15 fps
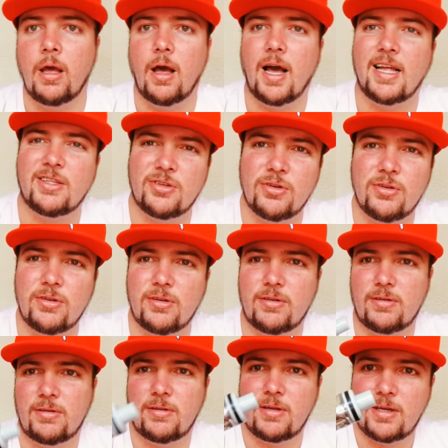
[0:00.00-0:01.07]
I do
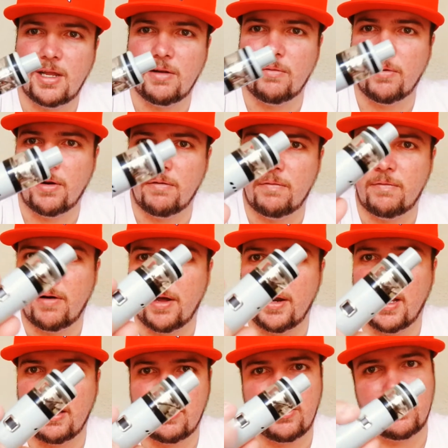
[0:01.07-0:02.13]
kind of want to find
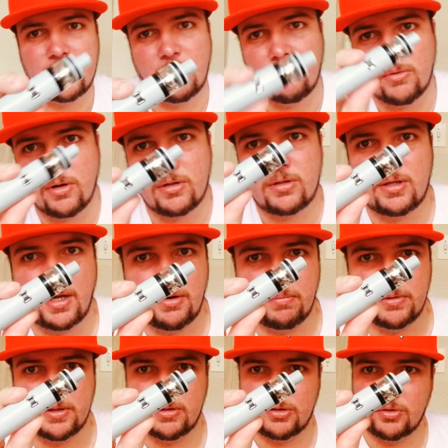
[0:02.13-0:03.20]
out there because I'm not
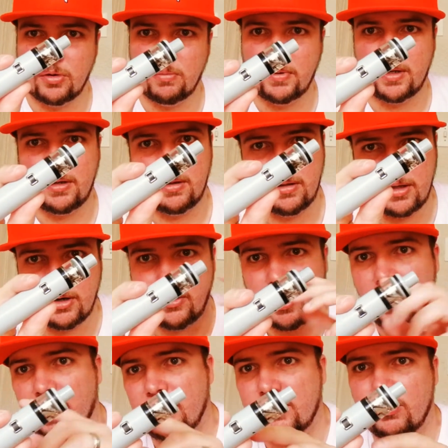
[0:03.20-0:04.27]
100% sure, but the grey
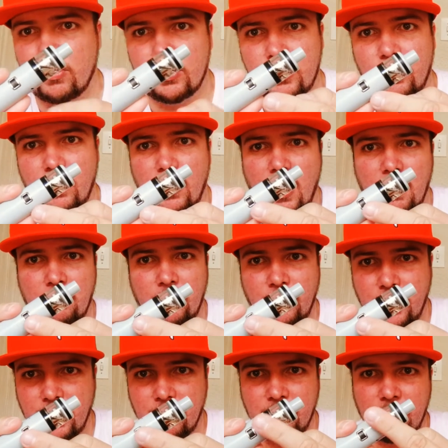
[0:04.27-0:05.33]
I saw has got lime
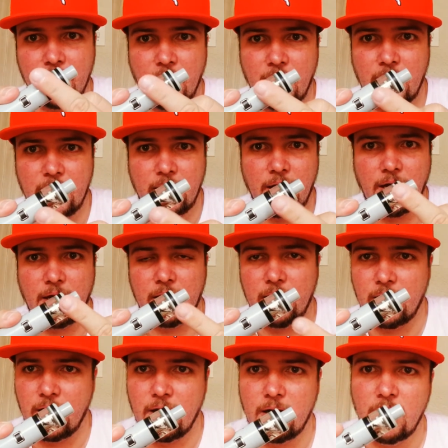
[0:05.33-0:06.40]
green over here, and
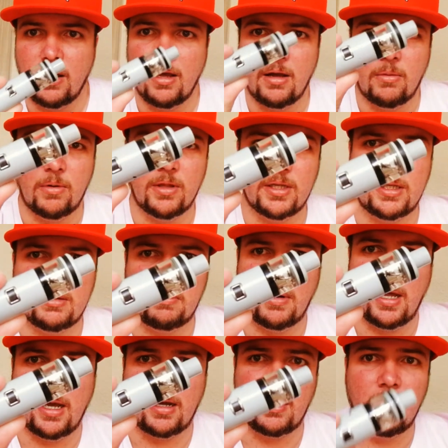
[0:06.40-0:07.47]
but this is
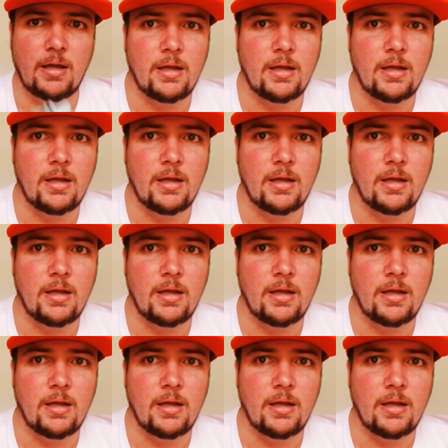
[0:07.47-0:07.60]
black.